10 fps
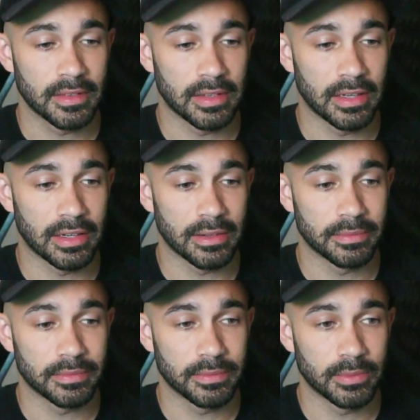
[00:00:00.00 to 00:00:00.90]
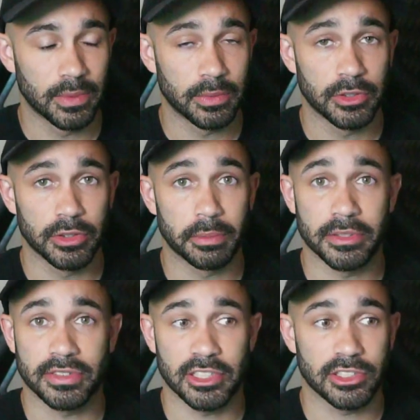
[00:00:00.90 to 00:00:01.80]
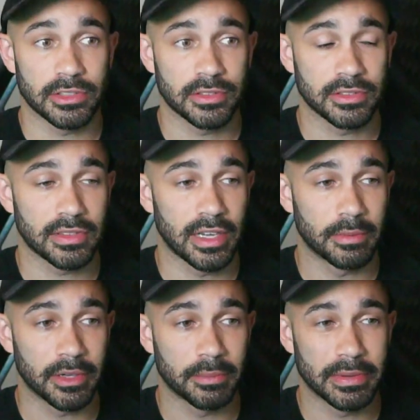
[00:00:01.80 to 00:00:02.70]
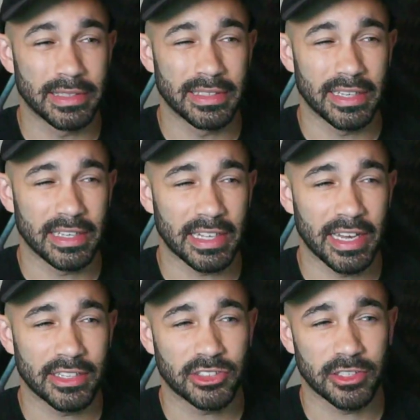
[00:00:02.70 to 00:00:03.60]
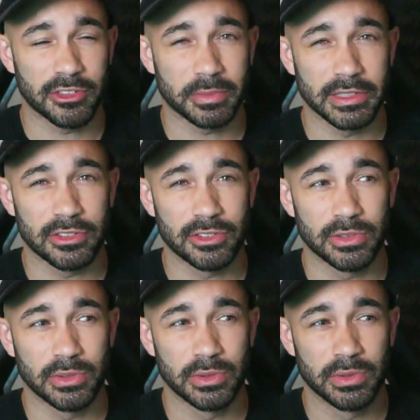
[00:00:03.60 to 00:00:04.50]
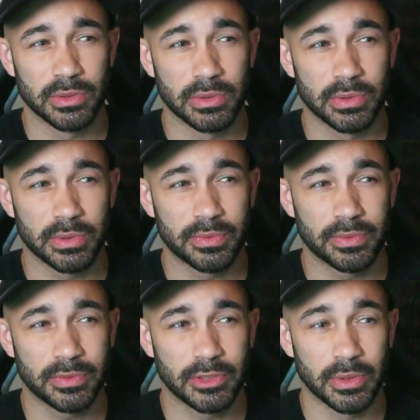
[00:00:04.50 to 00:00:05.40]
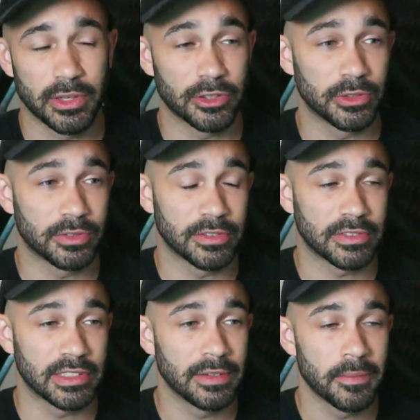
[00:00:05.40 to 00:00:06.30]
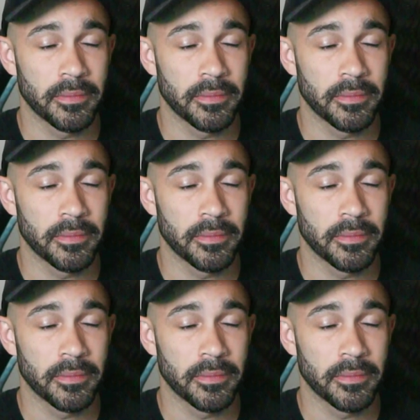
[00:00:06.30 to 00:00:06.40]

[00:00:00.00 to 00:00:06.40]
when we're doing processionals, I'm going to be like at shutter speed 200, 250.